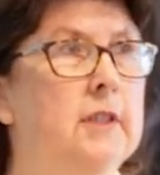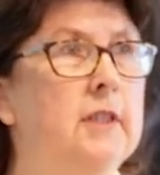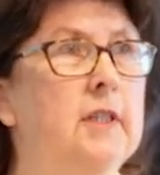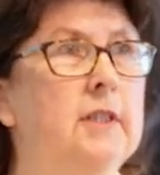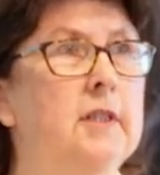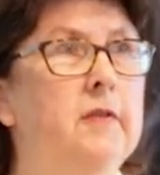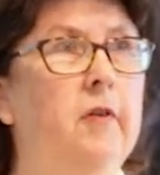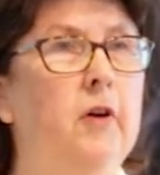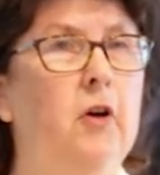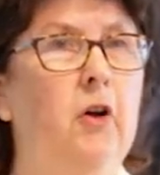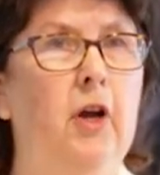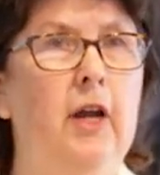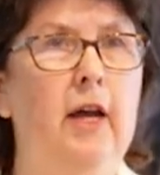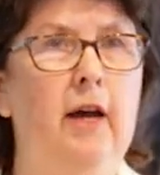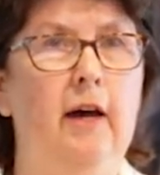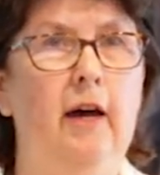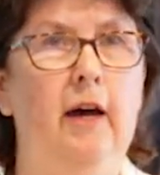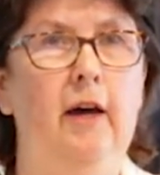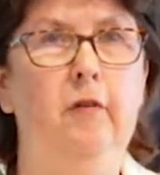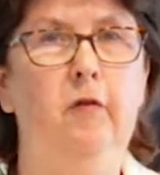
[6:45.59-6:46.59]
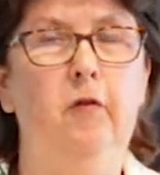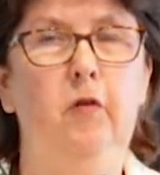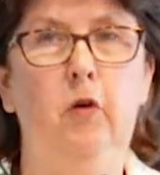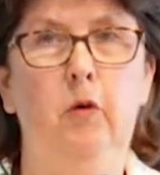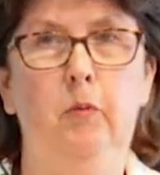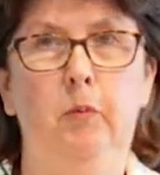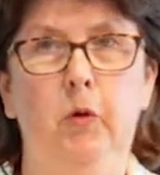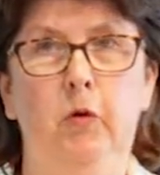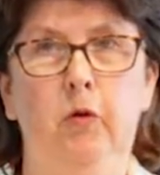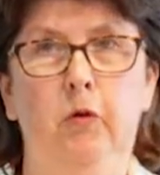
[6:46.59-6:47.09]
it's very hard for
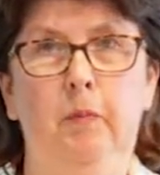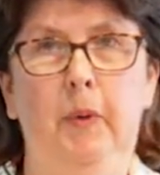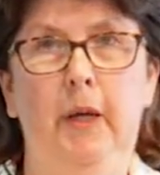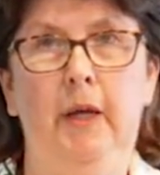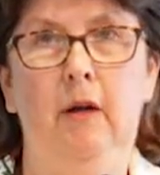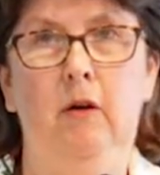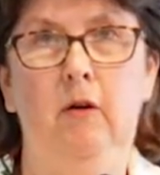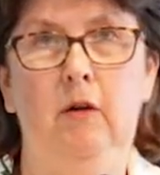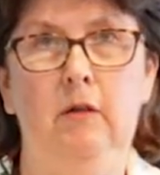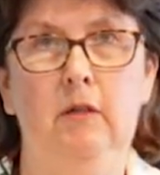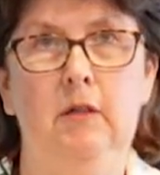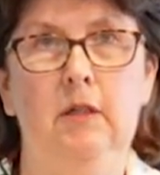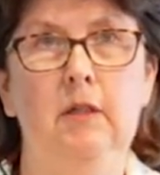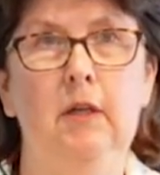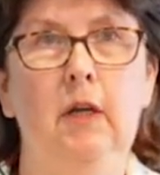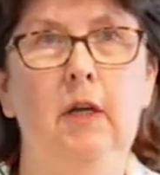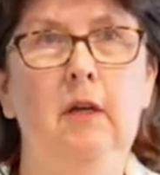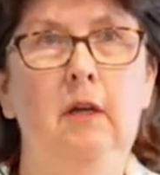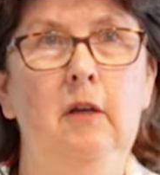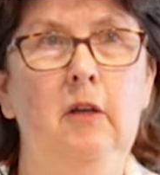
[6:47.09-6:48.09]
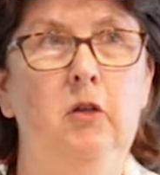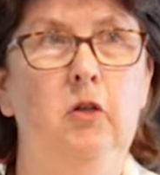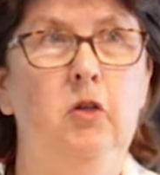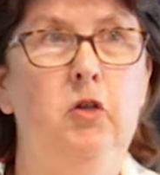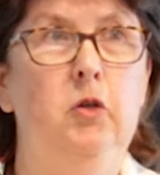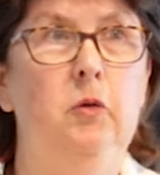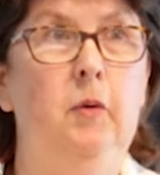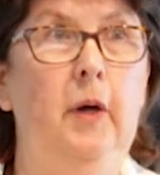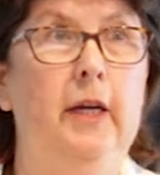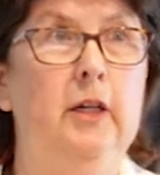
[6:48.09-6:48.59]
a birth parent
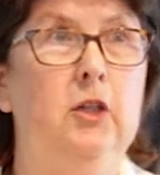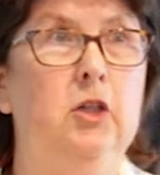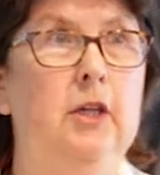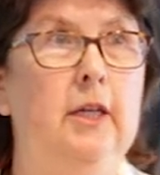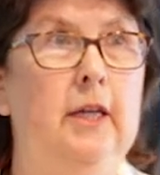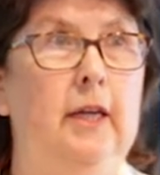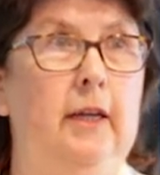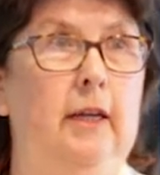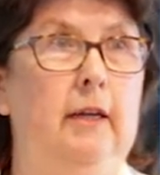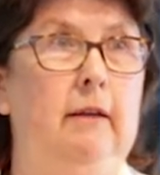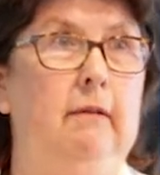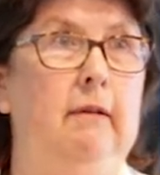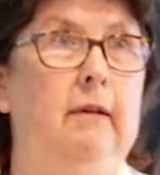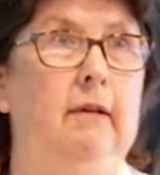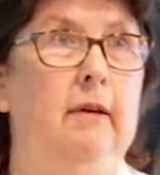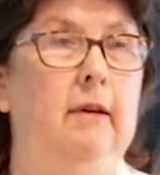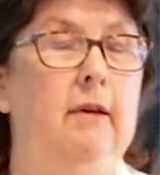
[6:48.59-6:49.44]
to actually